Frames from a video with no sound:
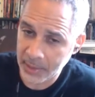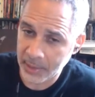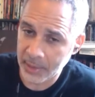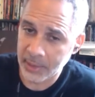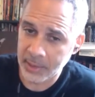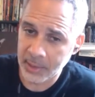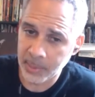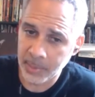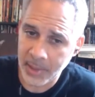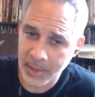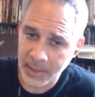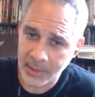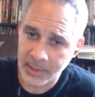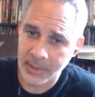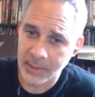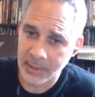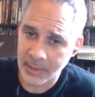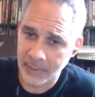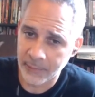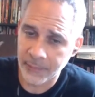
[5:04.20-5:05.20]
and in some
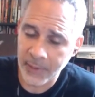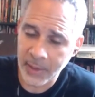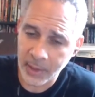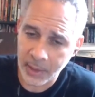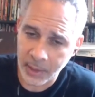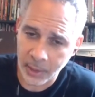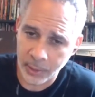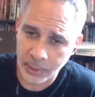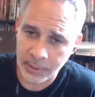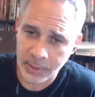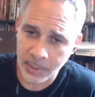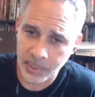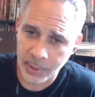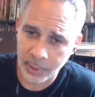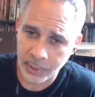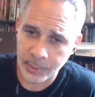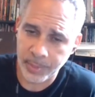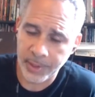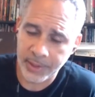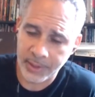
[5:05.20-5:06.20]
cases, defeat some of
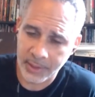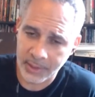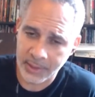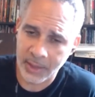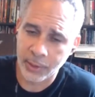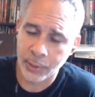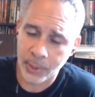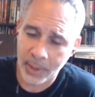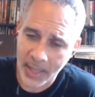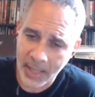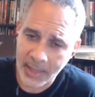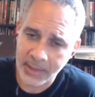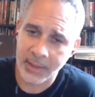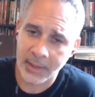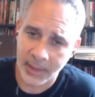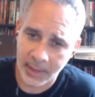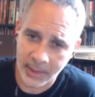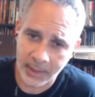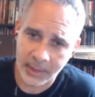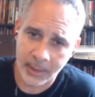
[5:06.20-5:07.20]
those places and or
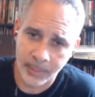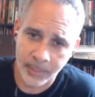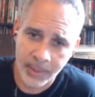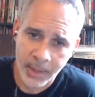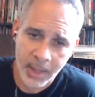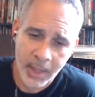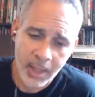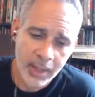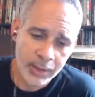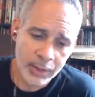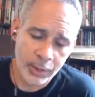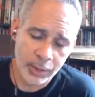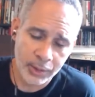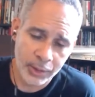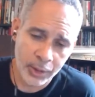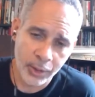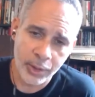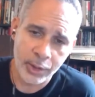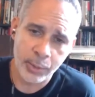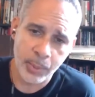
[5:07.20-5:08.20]
isolate them. So as
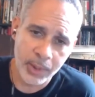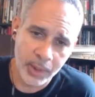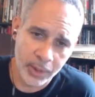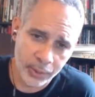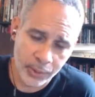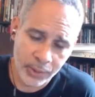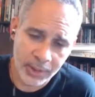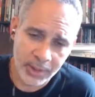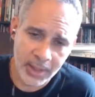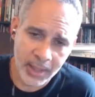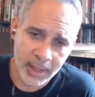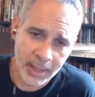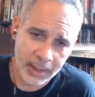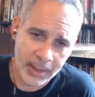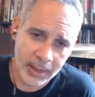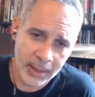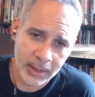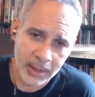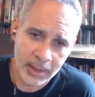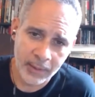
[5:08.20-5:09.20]
long as we understand
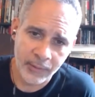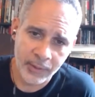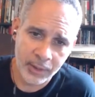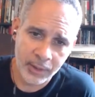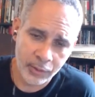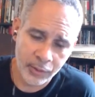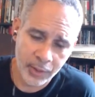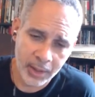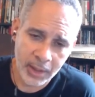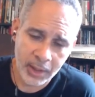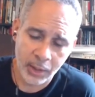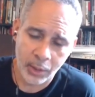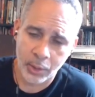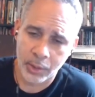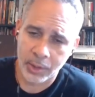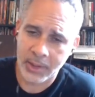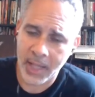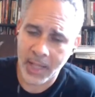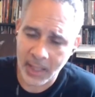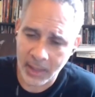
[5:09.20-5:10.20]
that even creating
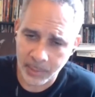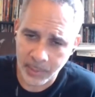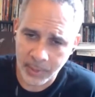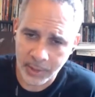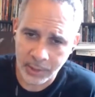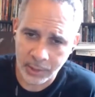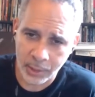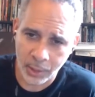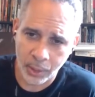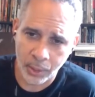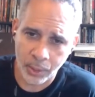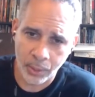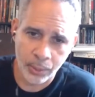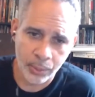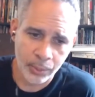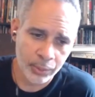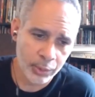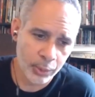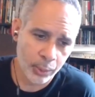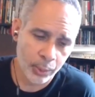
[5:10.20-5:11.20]
autonomous
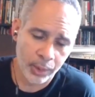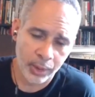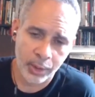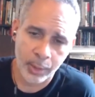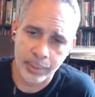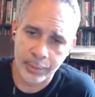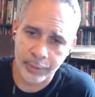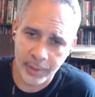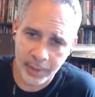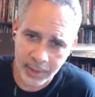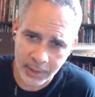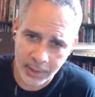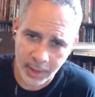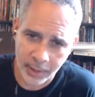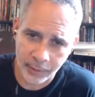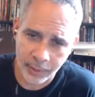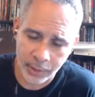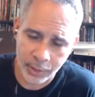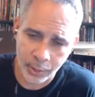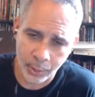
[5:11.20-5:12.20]
zones or liberated
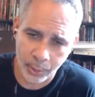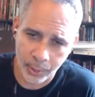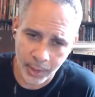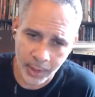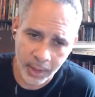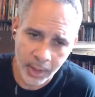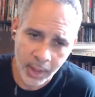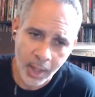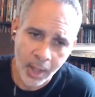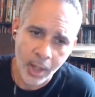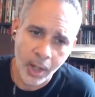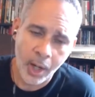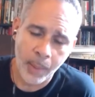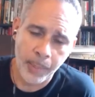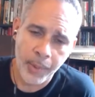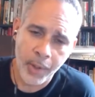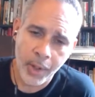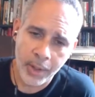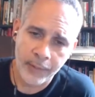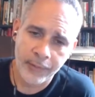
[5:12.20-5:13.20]
territory are
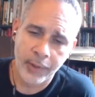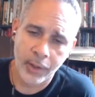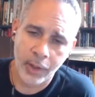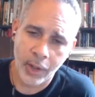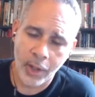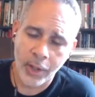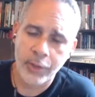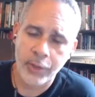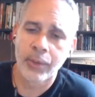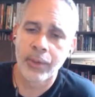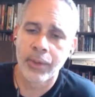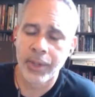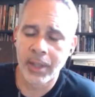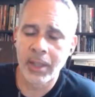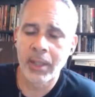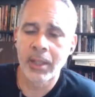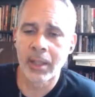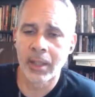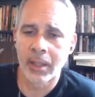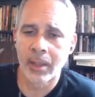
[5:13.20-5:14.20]
part of a larger
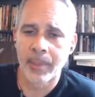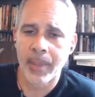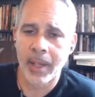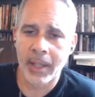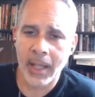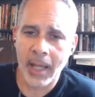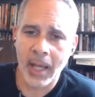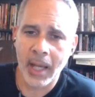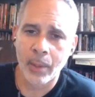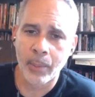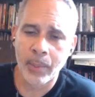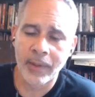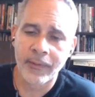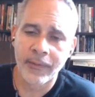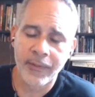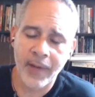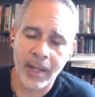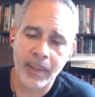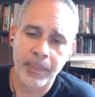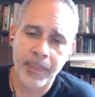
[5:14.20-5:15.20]
thinking about how we
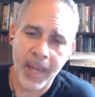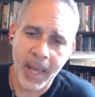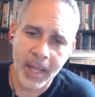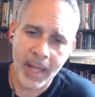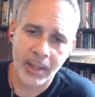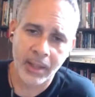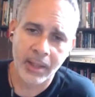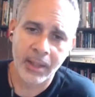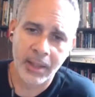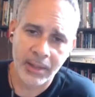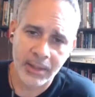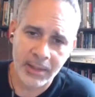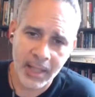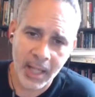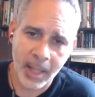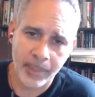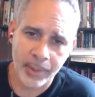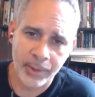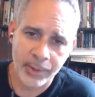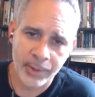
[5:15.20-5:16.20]
fight back against
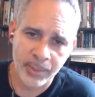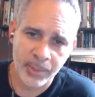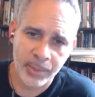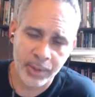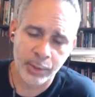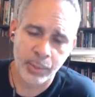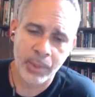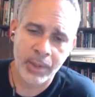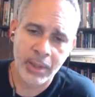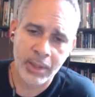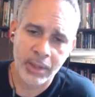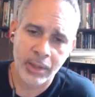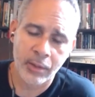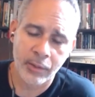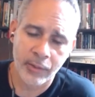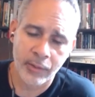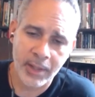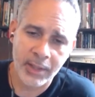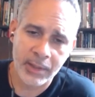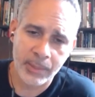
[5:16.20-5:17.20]
capitalism, because we need to
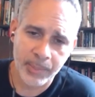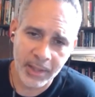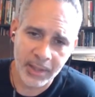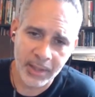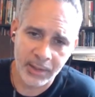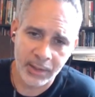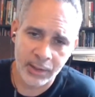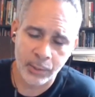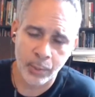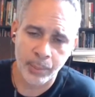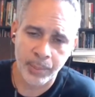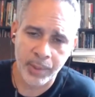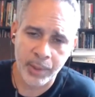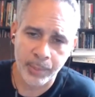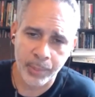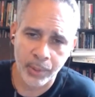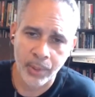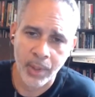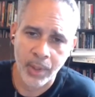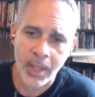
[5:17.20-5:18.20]
create spaces where
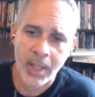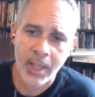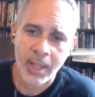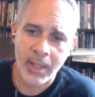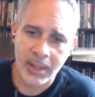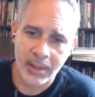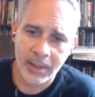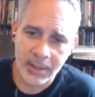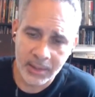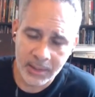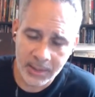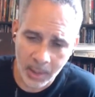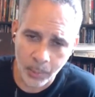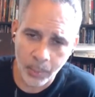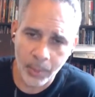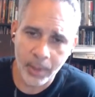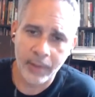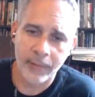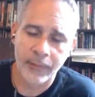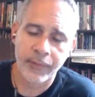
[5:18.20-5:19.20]
people can
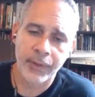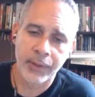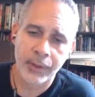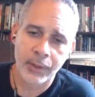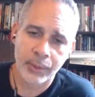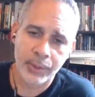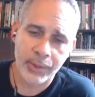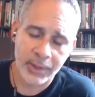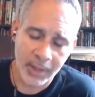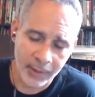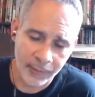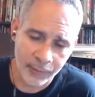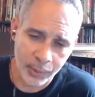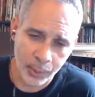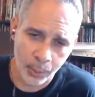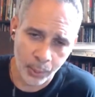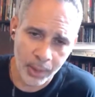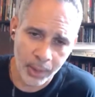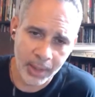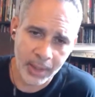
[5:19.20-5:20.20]
somewhat feel safe to
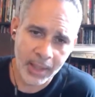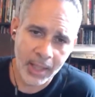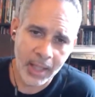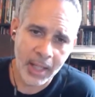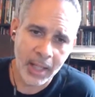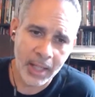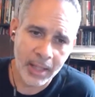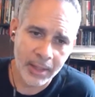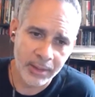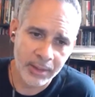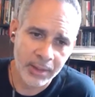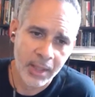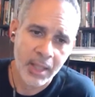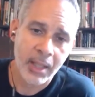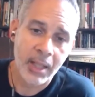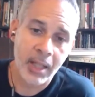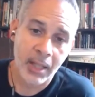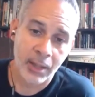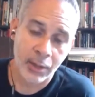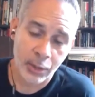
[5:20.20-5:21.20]
organize,
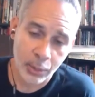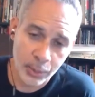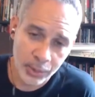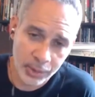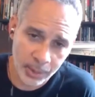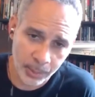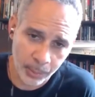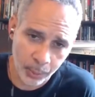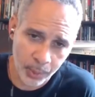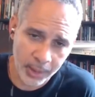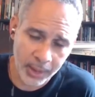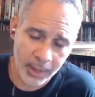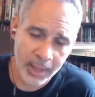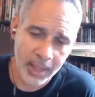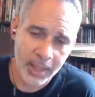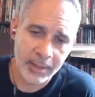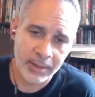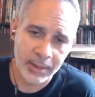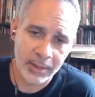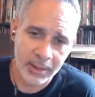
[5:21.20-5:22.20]
can do some
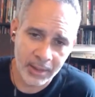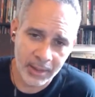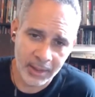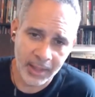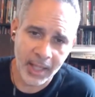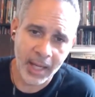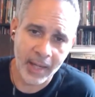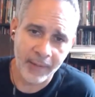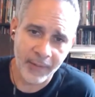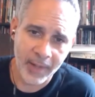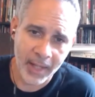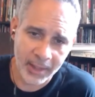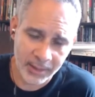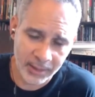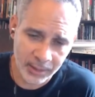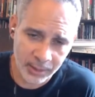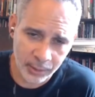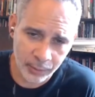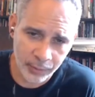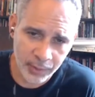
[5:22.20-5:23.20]
organizing, can have
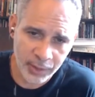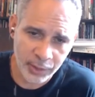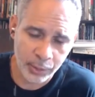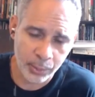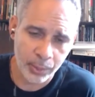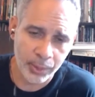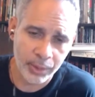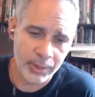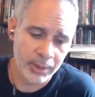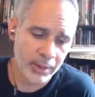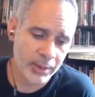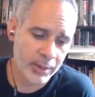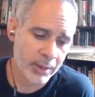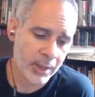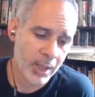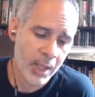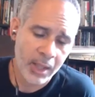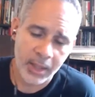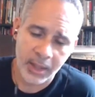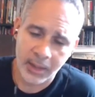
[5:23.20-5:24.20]
access to resources,
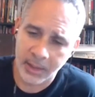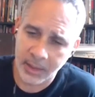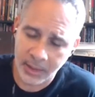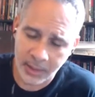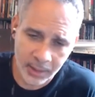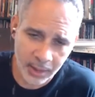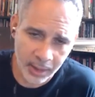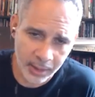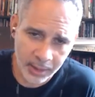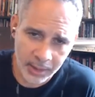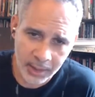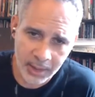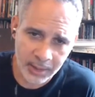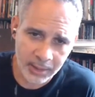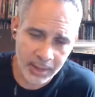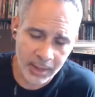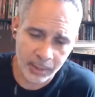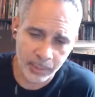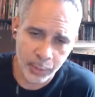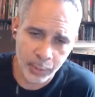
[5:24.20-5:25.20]
can conduct things
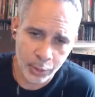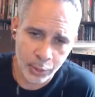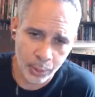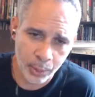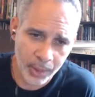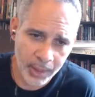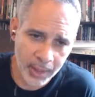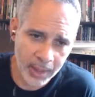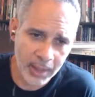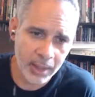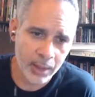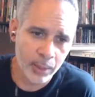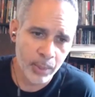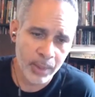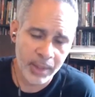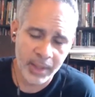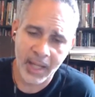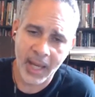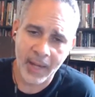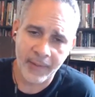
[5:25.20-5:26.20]
like mutual aid, we
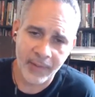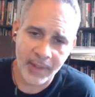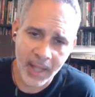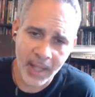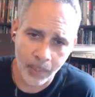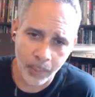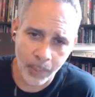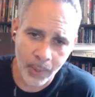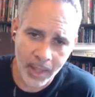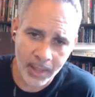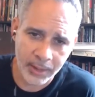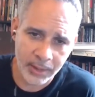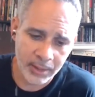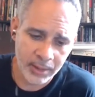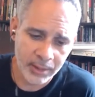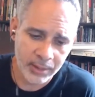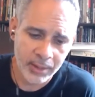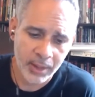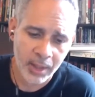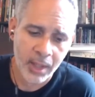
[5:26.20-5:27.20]
can have cop
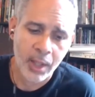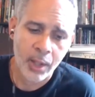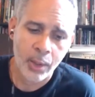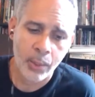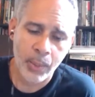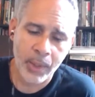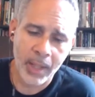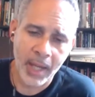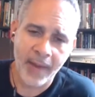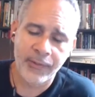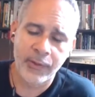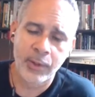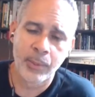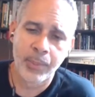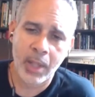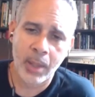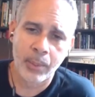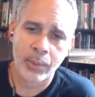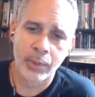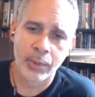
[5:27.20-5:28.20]
watches. We have to be
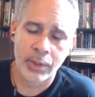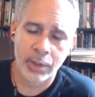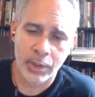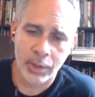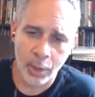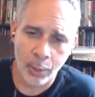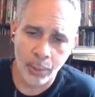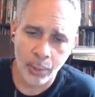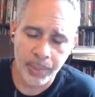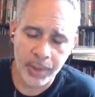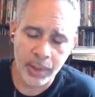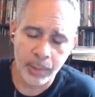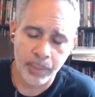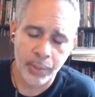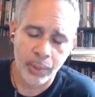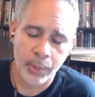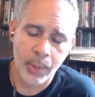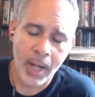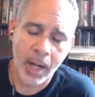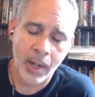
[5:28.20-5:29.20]
able to show
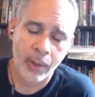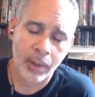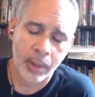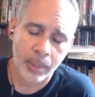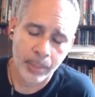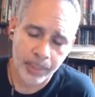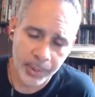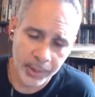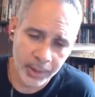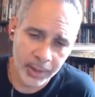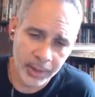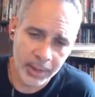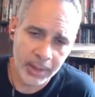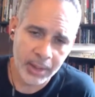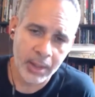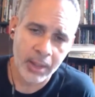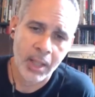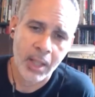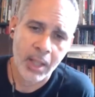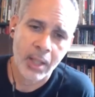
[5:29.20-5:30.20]
people our
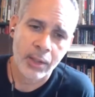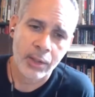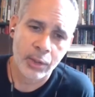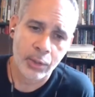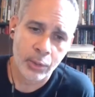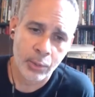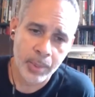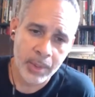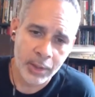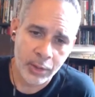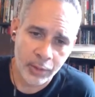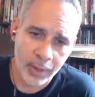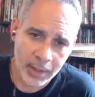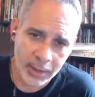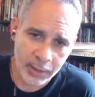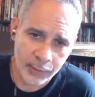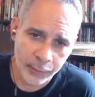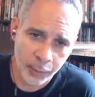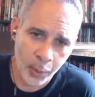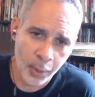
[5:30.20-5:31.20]
ability to be
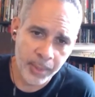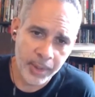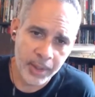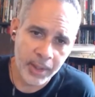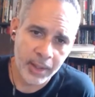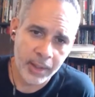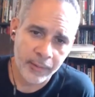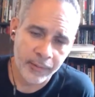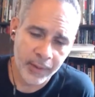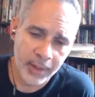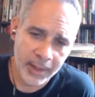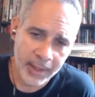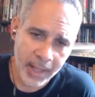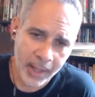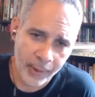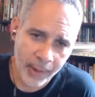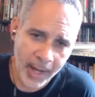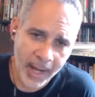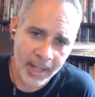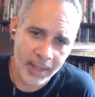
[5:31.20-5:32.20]
transformative in
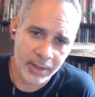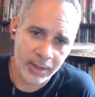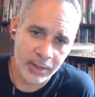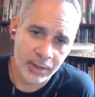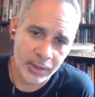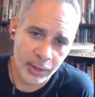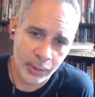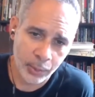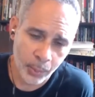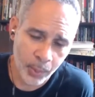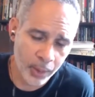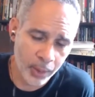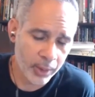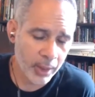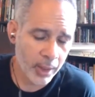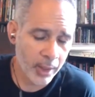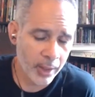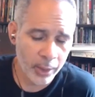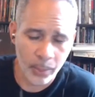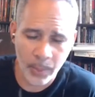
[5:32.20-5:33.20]
our actions and work.
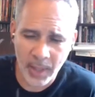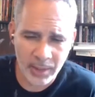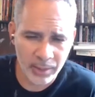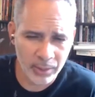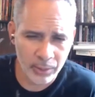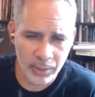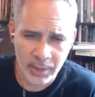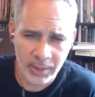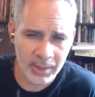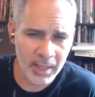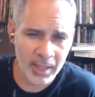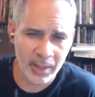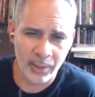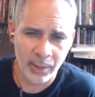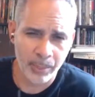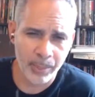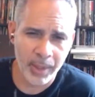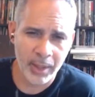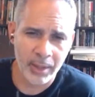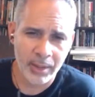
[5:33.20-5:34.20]
Otherwise, they're just not going
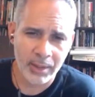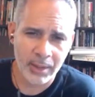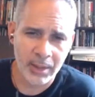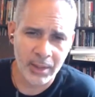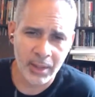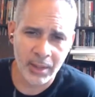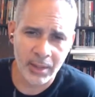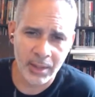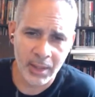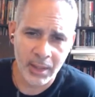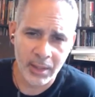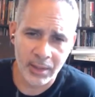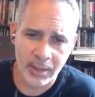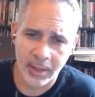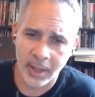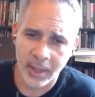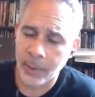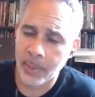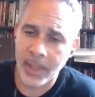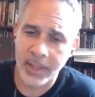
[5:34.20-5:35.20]
to pay us any attention.
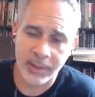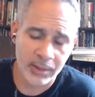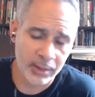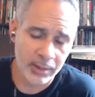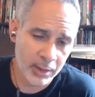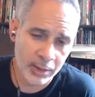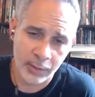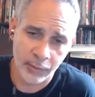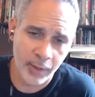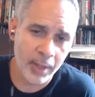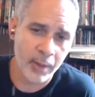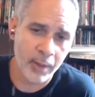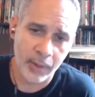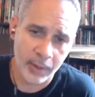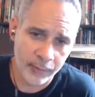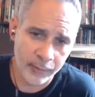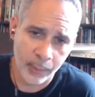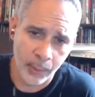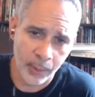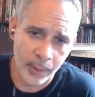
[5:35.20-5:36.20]
Otherwise, it's just rhetoric
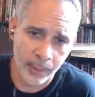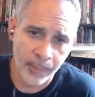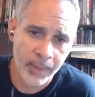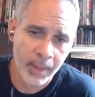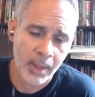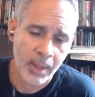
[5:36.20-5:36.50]
form.